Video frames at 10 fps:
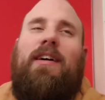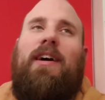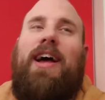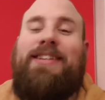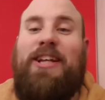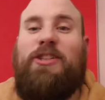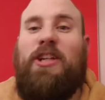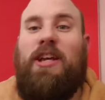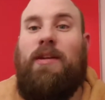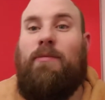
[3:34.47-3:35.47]

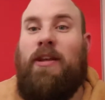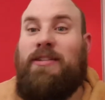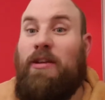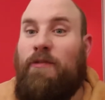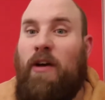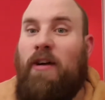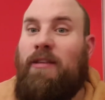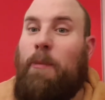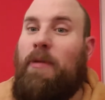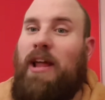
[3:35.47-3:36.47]
Essentially, like I said, the first
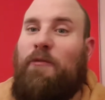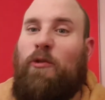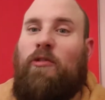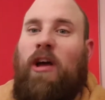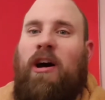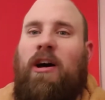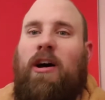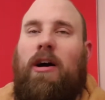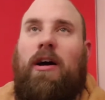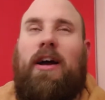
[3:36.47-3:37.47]
couple of levels
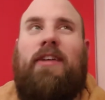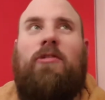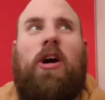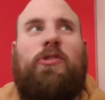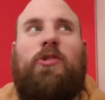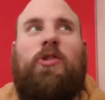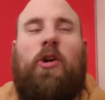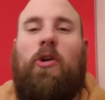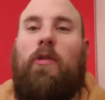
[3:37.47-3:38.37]
are, I guess, not a tutorial.